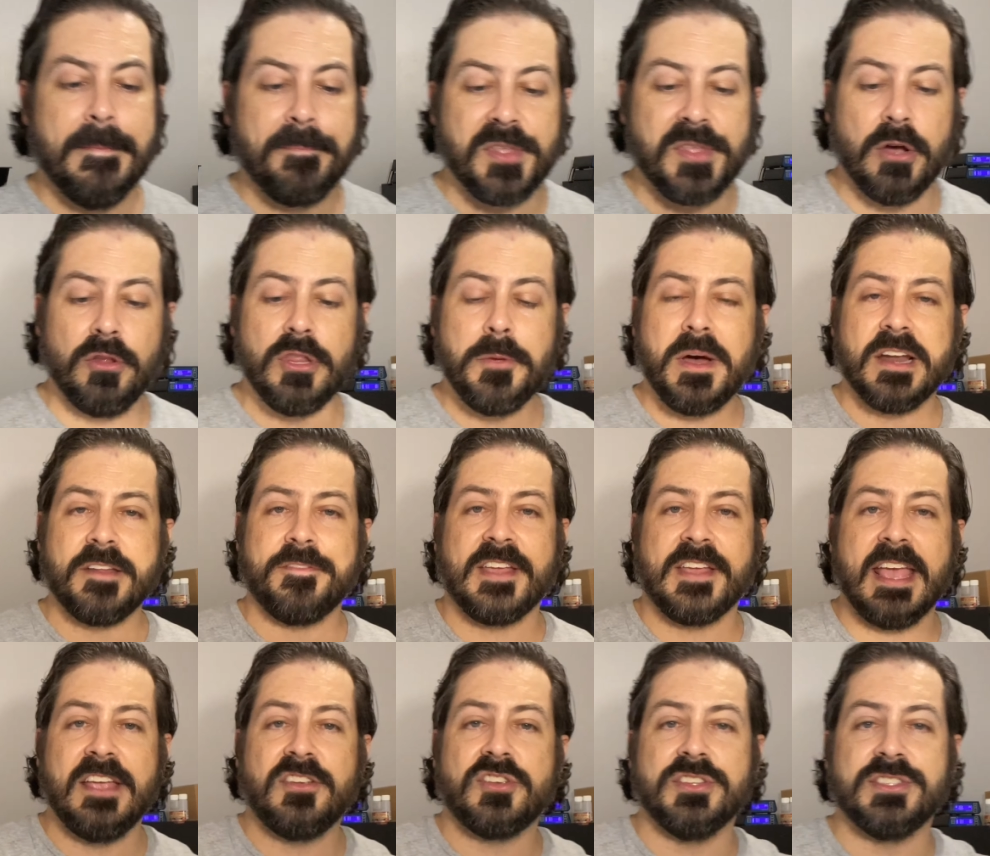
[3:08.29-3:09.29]
The only
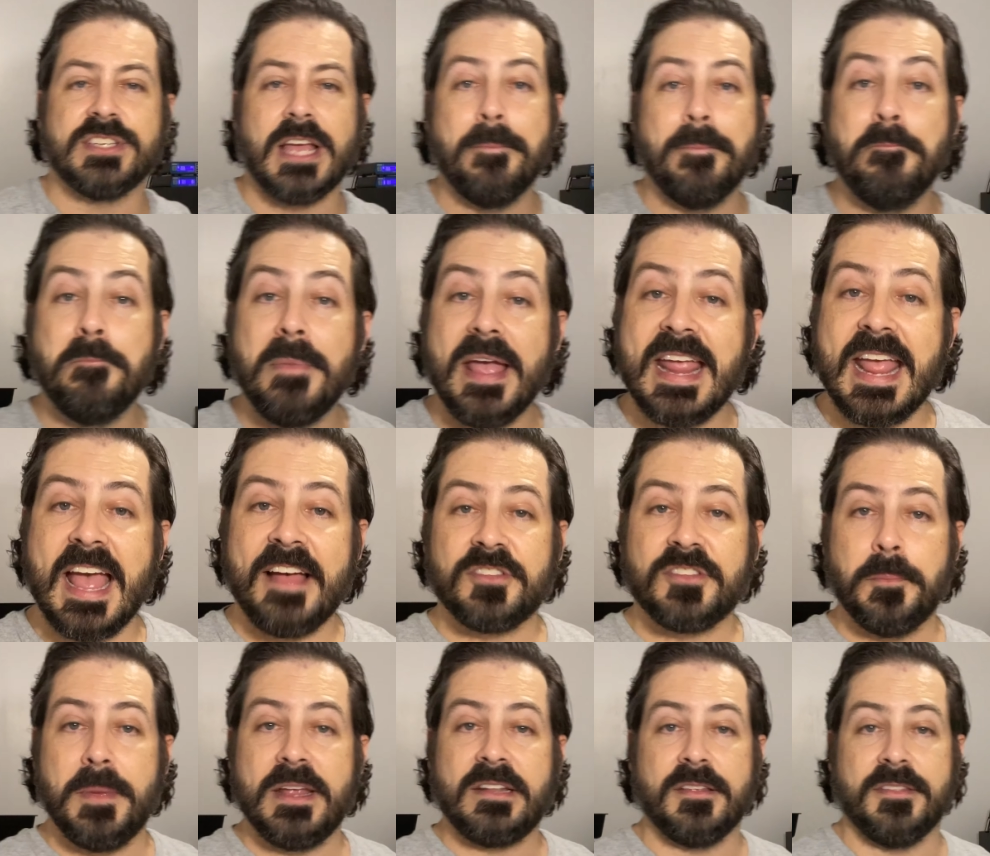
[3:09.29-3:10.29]
modifications I may have
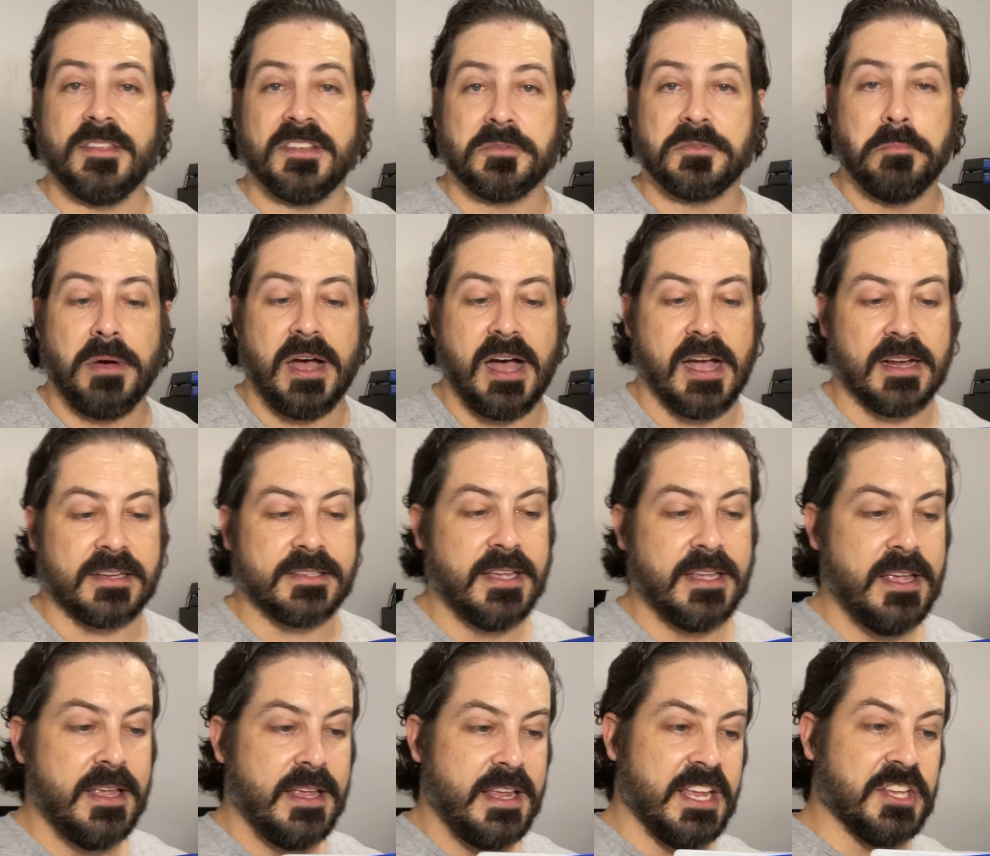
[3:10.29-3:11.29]
to make to this box
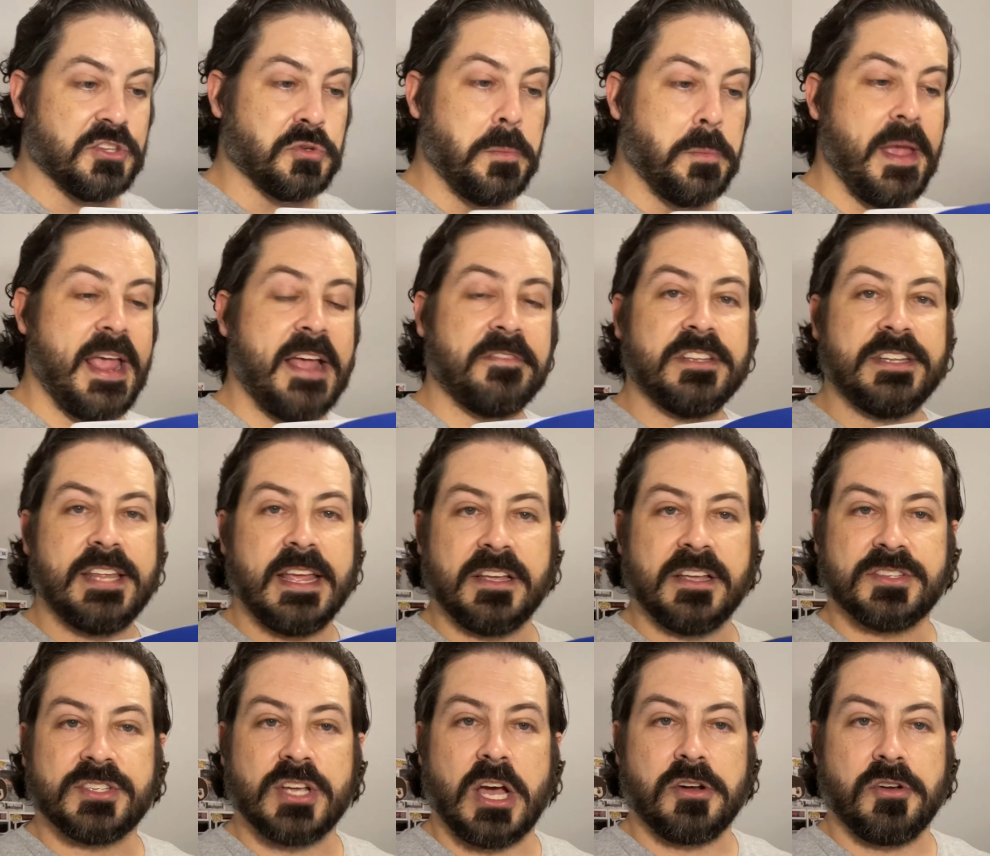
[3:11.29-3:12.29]
is we may have to take a
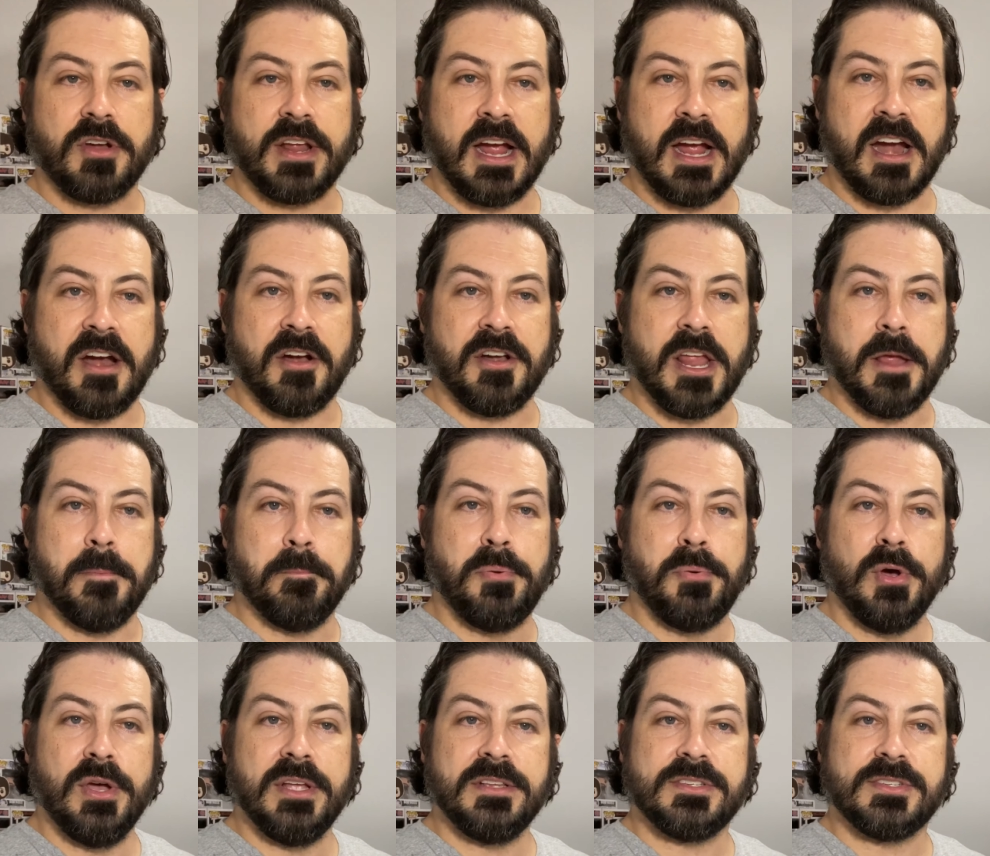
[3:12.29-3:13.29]
soldering iron and
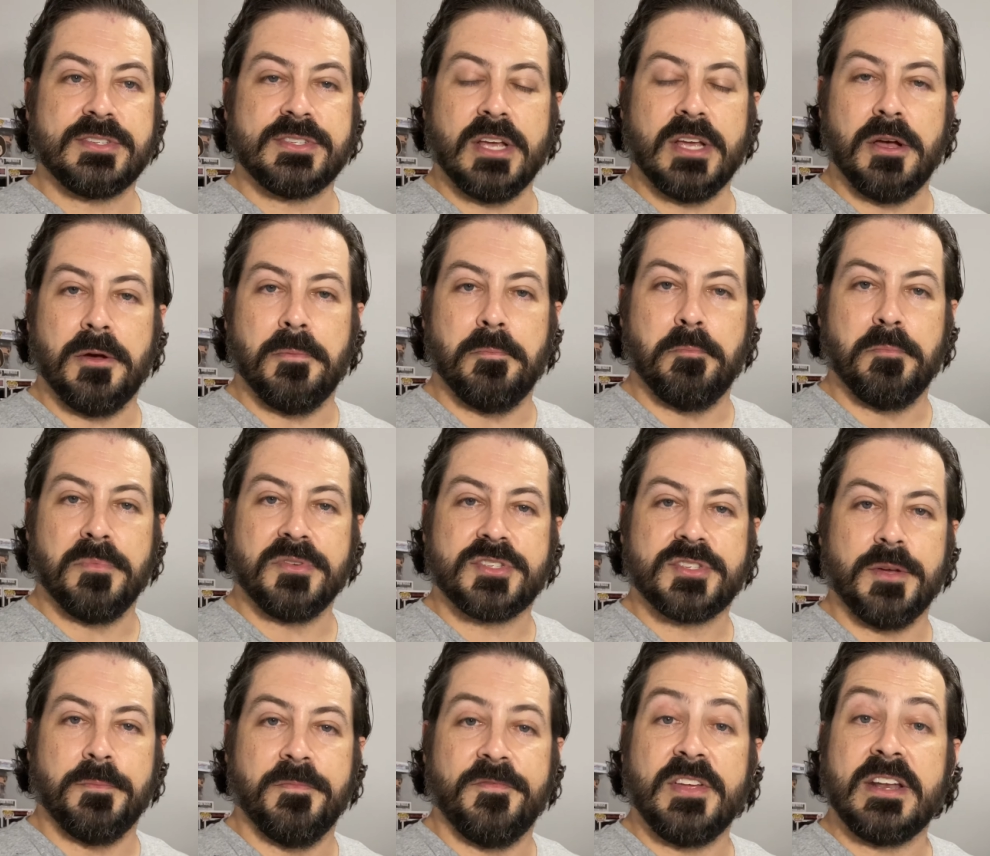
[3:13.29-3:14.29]
put some
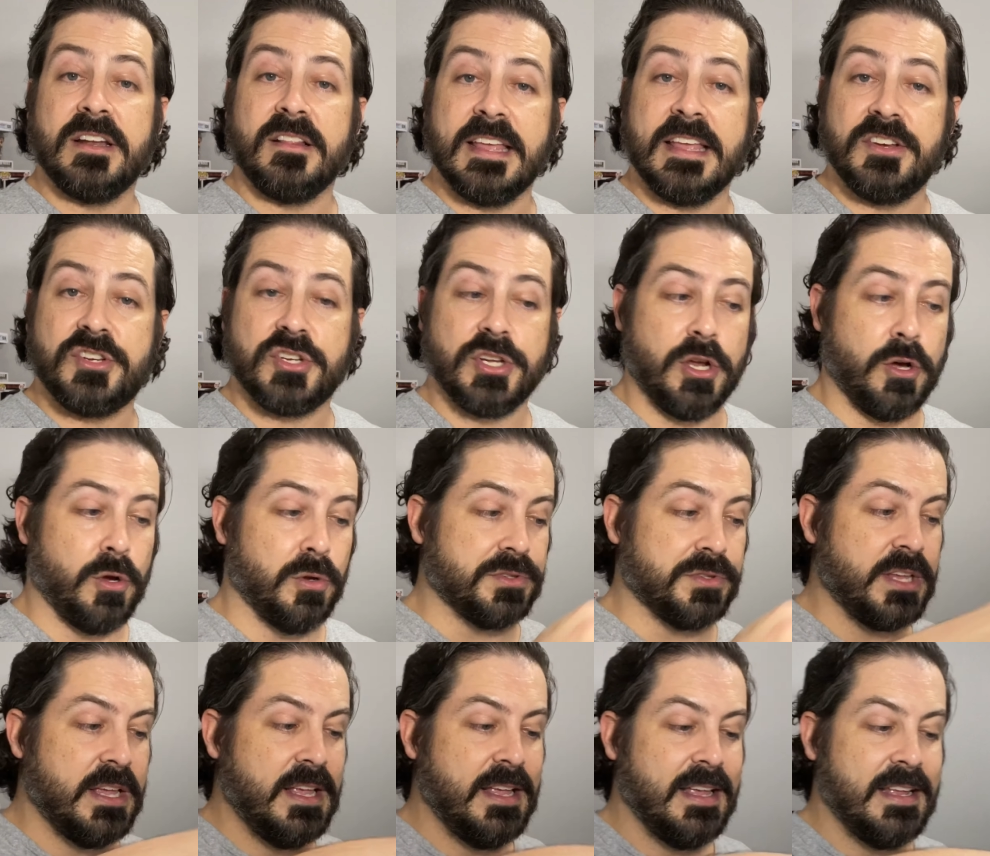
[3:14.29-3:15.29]
ventilation
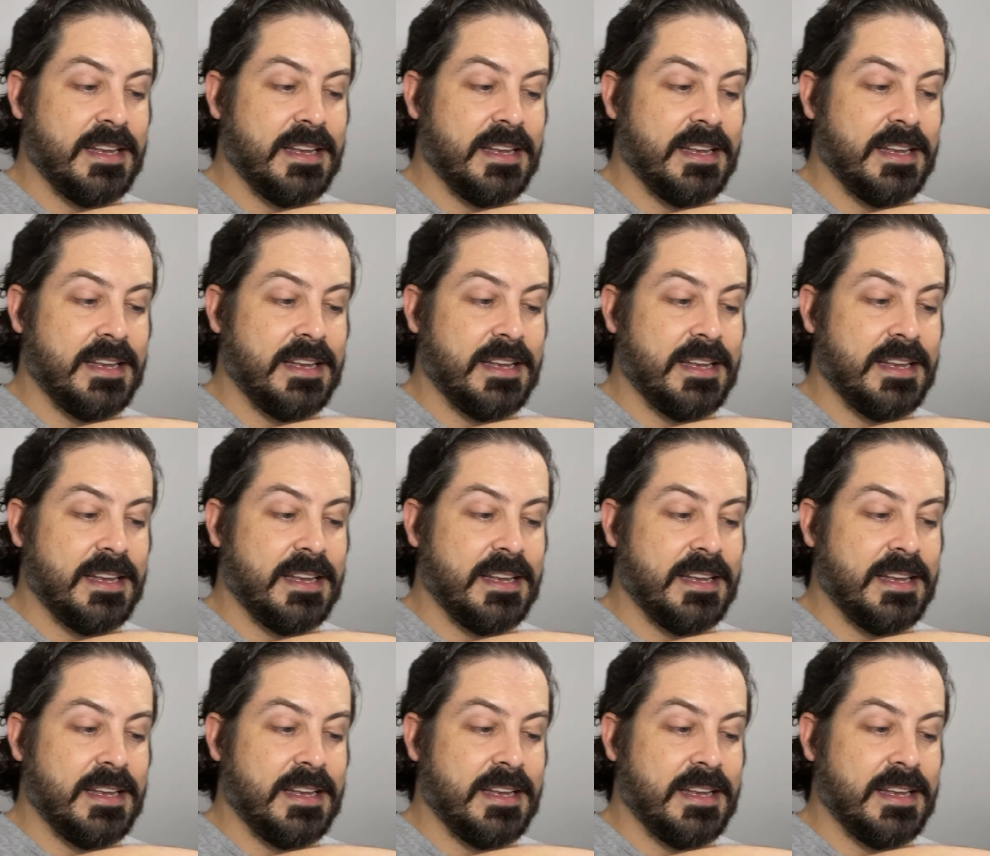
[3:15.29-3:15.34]
holes.